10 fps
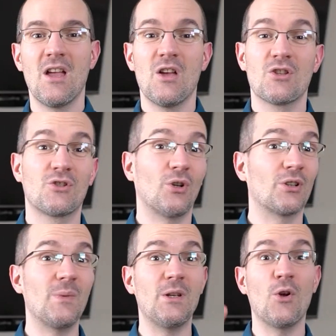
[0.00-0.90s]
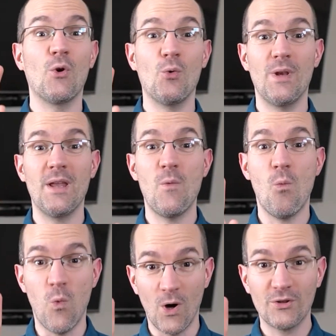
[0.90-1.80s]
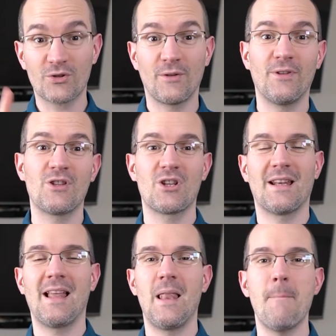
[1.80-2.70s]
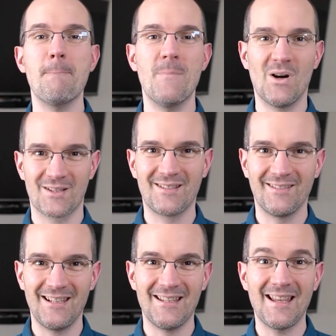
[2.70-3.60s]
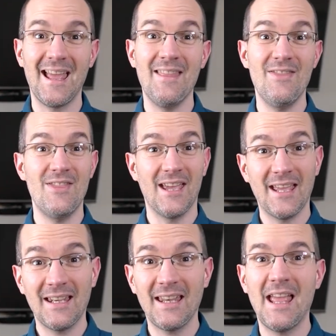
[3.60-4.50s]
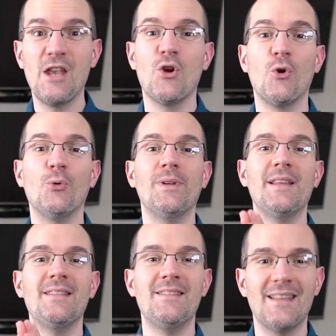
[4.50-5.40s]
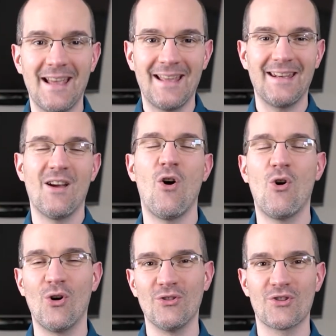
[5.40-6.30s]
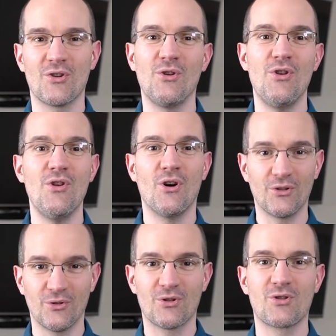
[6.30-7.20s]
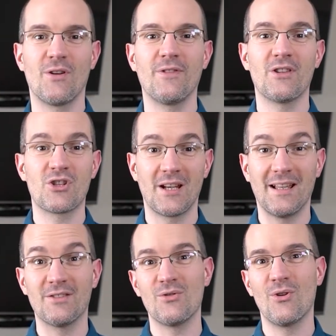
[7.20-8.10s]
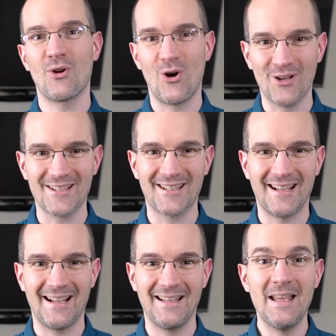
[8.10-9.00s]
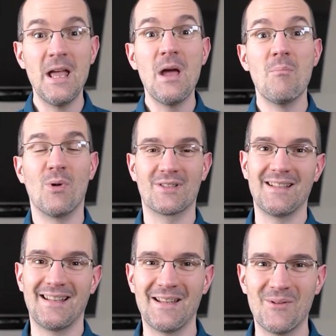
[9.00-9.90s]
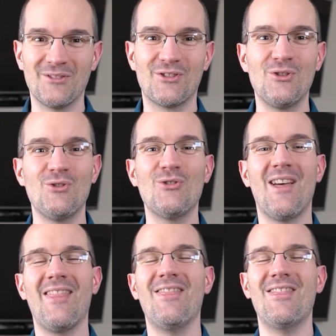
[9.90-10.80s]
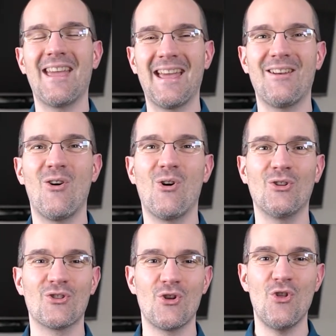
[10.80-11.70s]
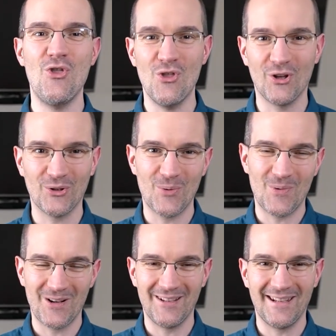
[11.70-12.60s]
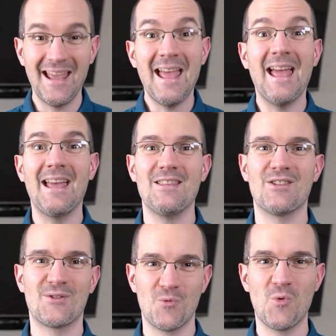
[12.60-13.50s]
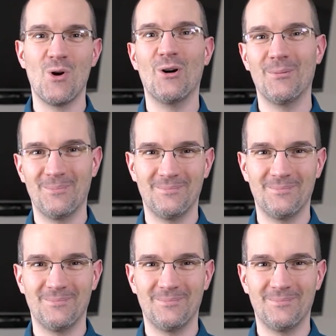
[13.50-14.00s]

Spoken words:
Start with only one traffic channel, master it, and then and only then add another traffic channel to your arsenal. Master that one too, then add another one, and so on.